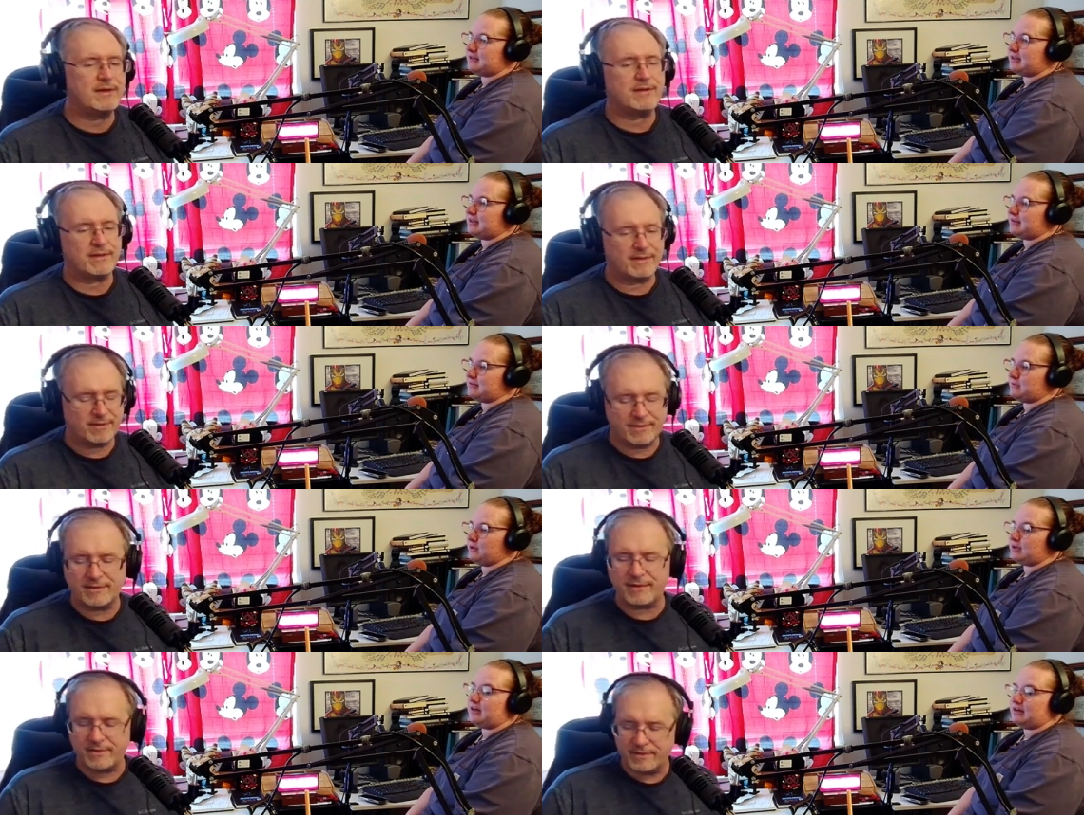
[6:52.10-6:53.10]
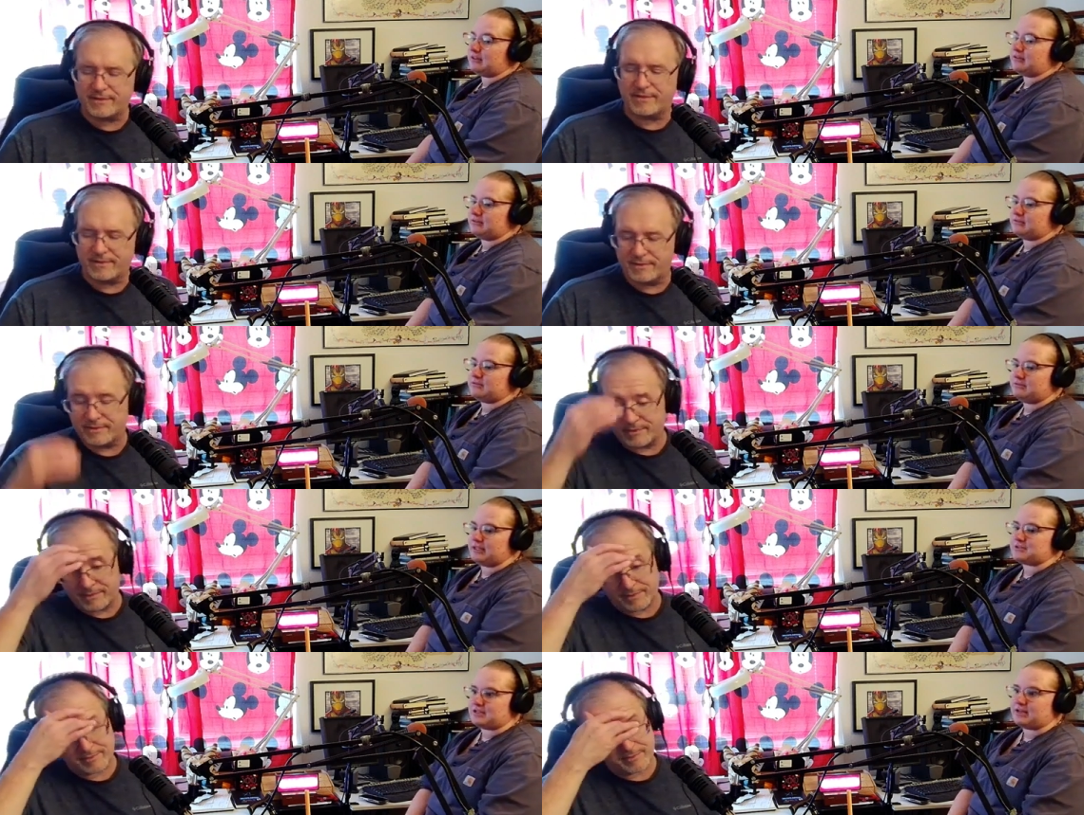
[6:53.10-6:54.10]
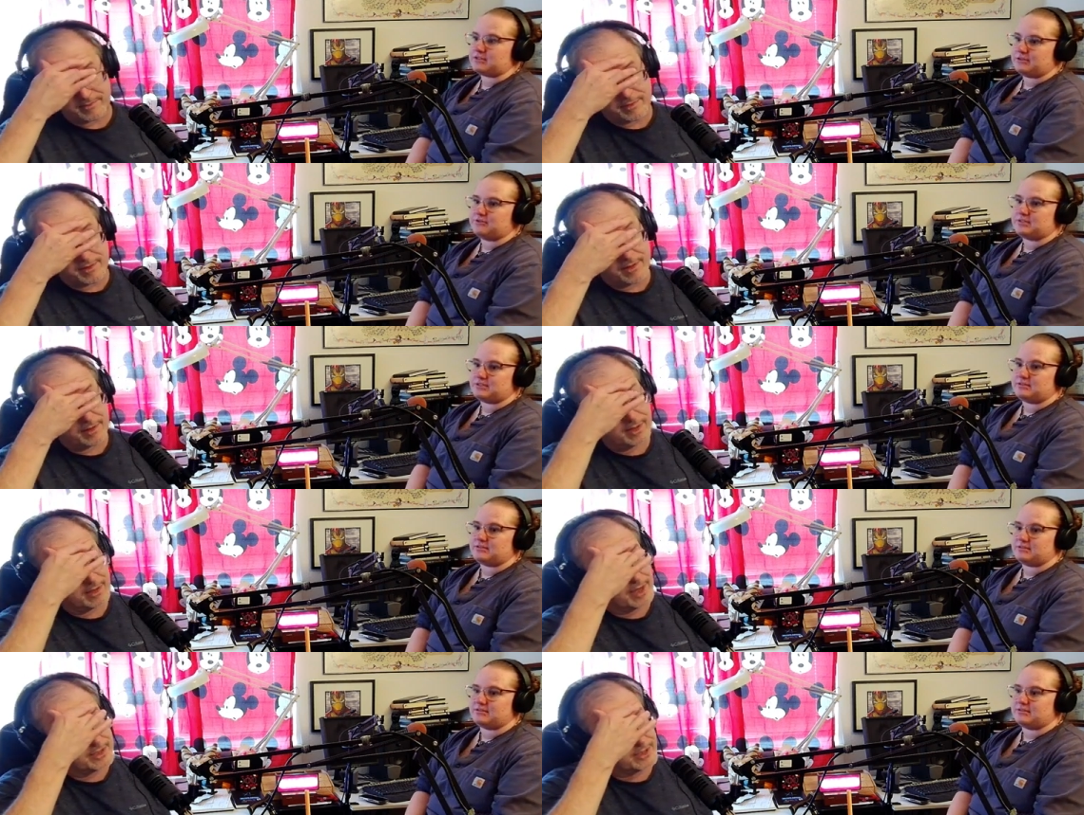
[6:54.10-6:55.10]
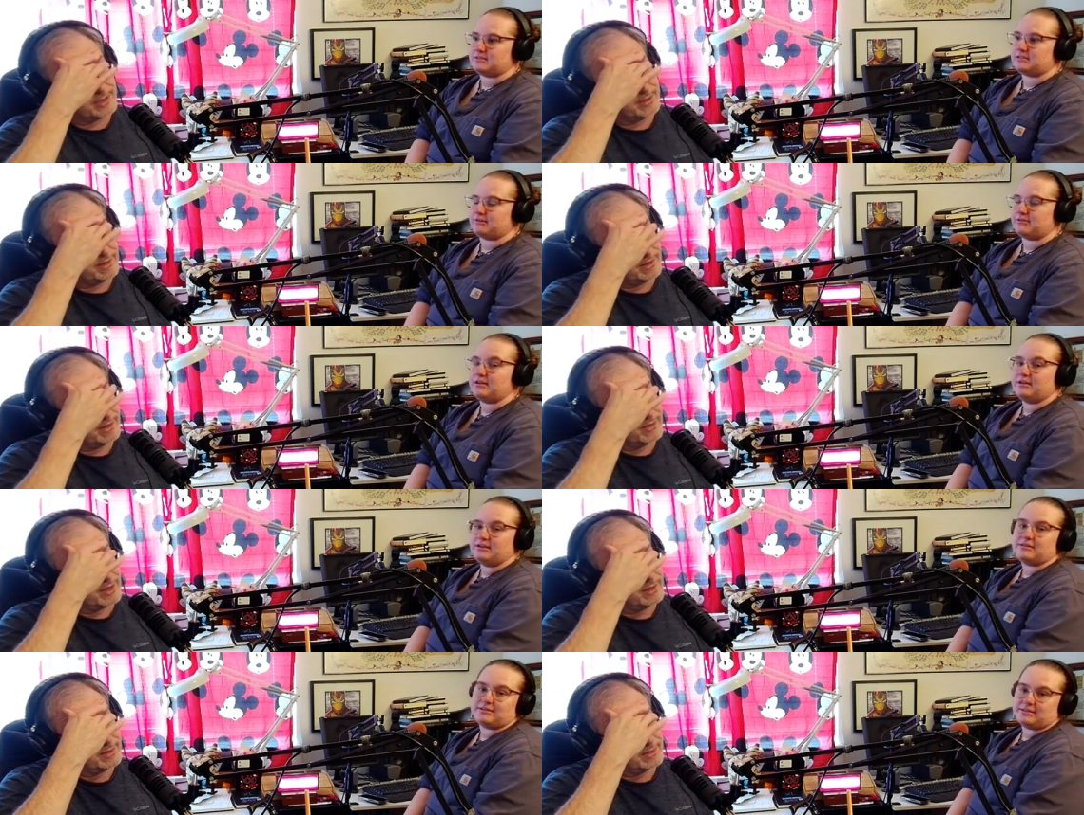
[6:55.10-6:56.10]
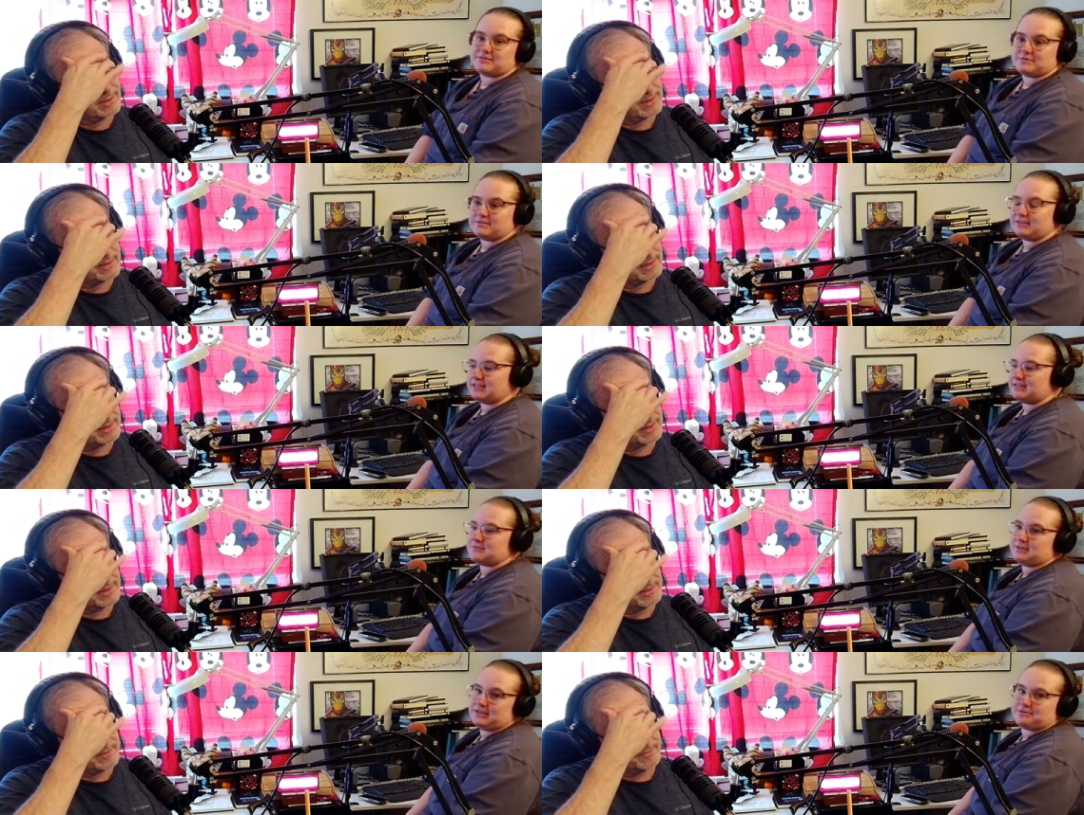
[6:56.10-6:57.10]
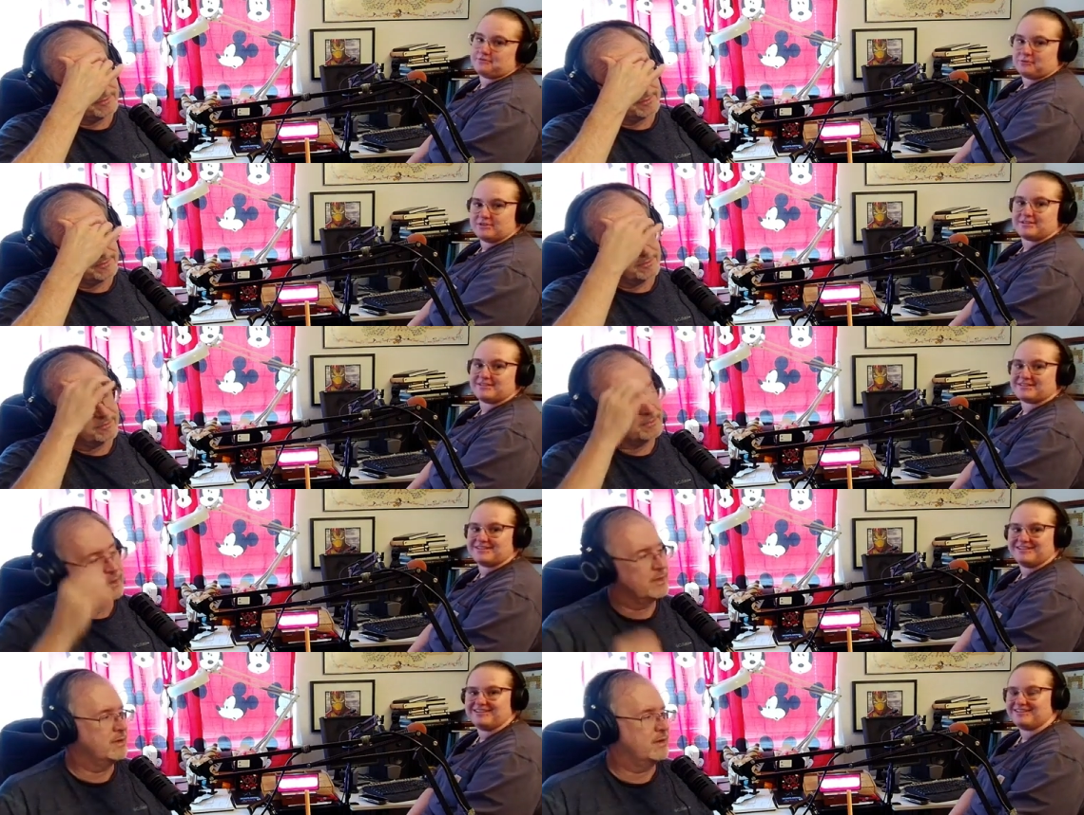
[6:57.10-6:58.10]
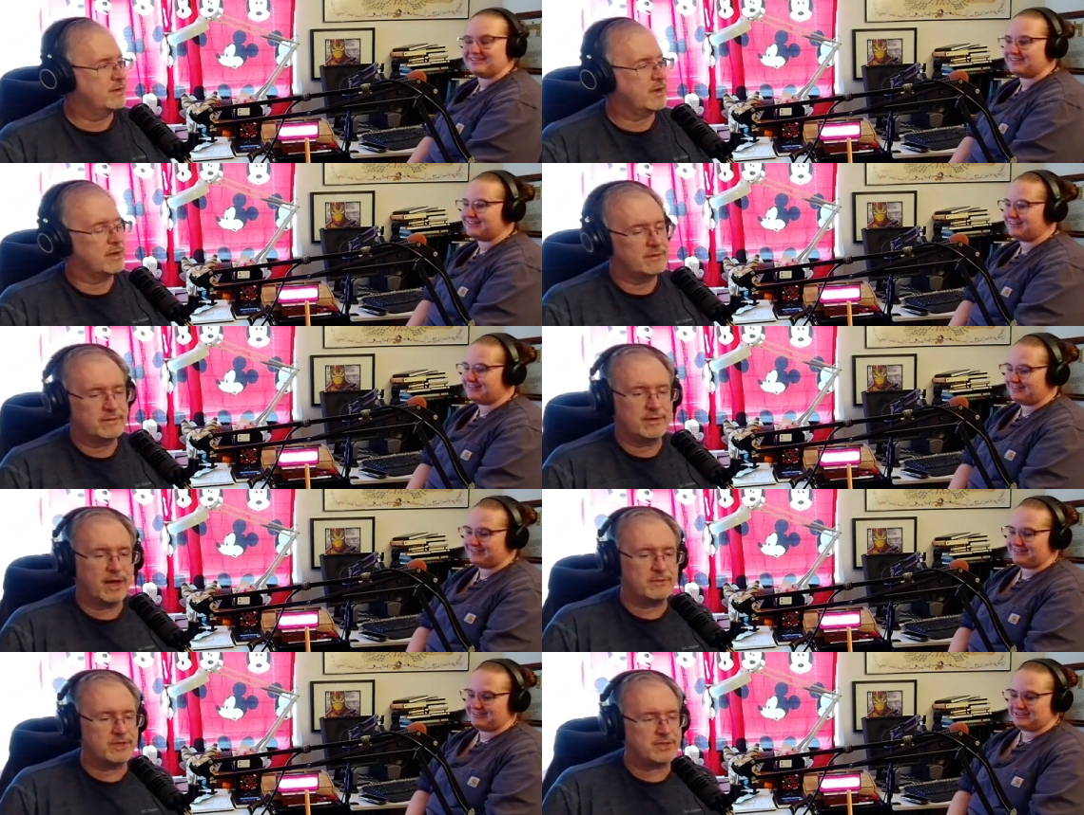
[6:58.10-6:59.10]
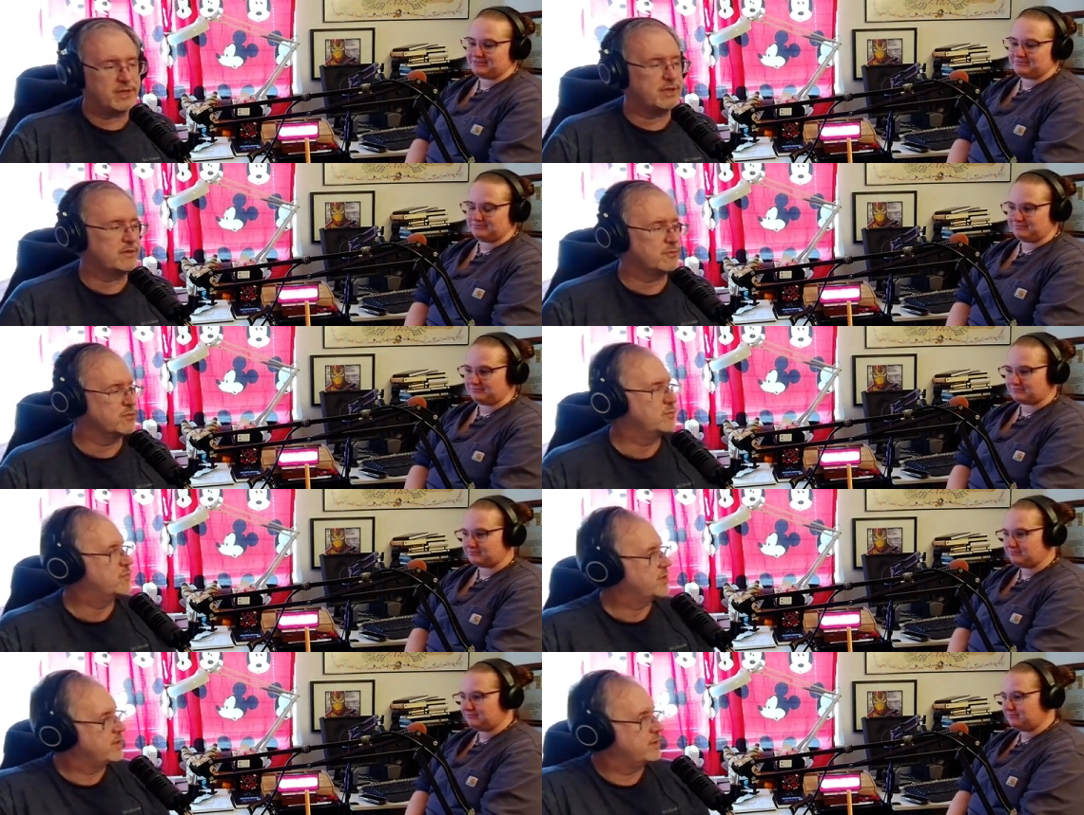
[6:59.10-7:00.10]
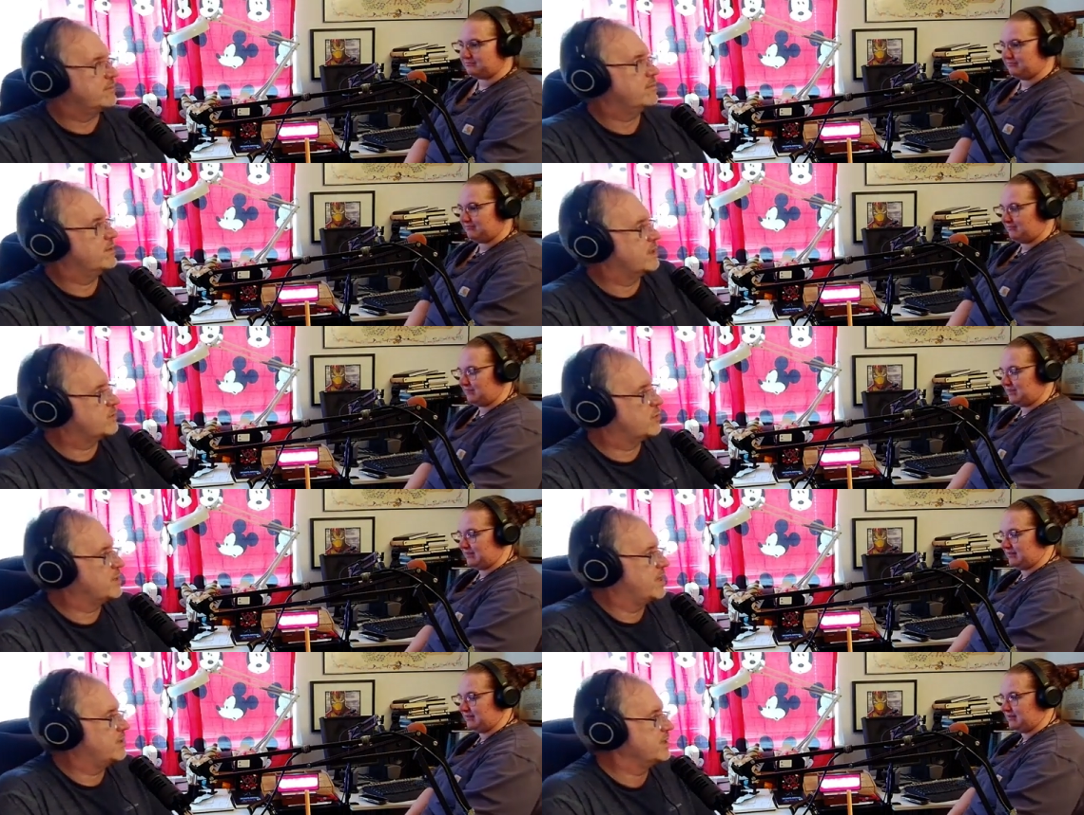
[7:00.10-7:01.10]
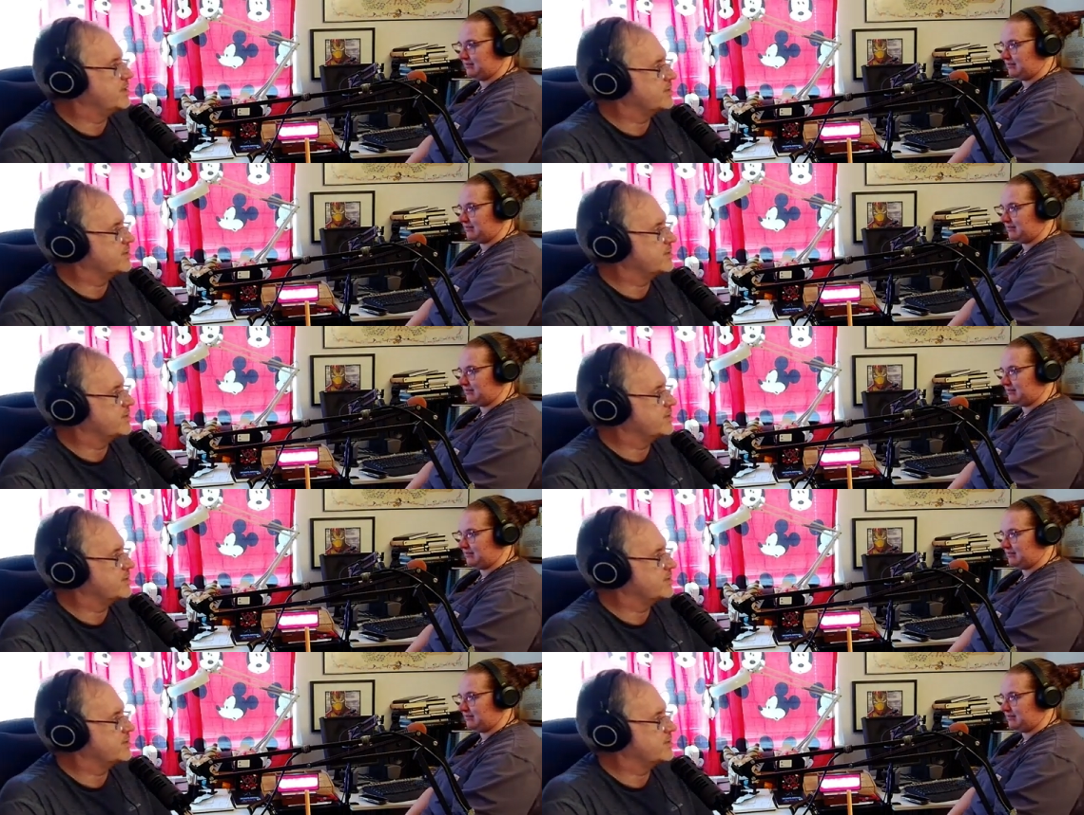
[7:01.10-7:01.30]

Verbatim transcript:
Speaker 1: they work okay. on the laser tag suits. Gotcha. So okay, that's that's what laser force is.
Speaker 2: Okay, I was just thinking of the room where the electrical panel is